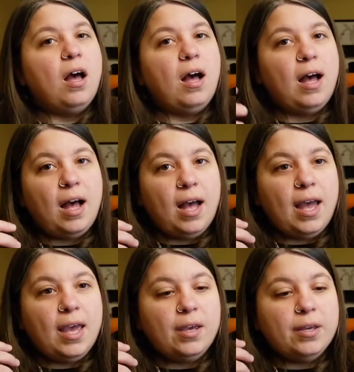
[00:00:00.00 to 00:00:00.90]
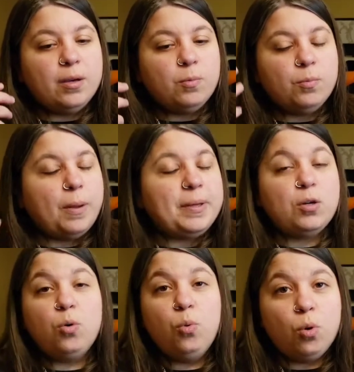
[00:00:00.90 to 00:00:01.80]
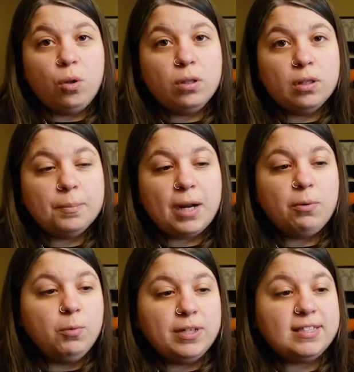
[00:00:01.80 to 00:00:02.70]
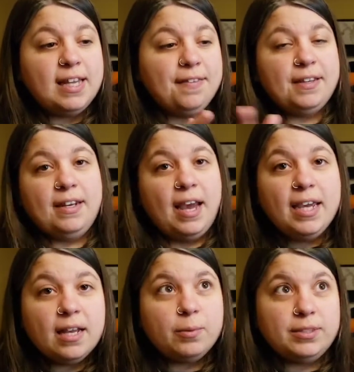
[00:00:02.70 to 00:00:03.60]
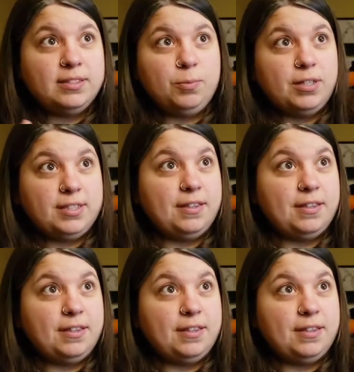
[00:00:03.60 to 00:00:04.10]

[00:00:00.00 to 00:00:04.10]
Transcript: I mean, cool, but I wouldn't want to stay in the night. I wouldn't want to stay the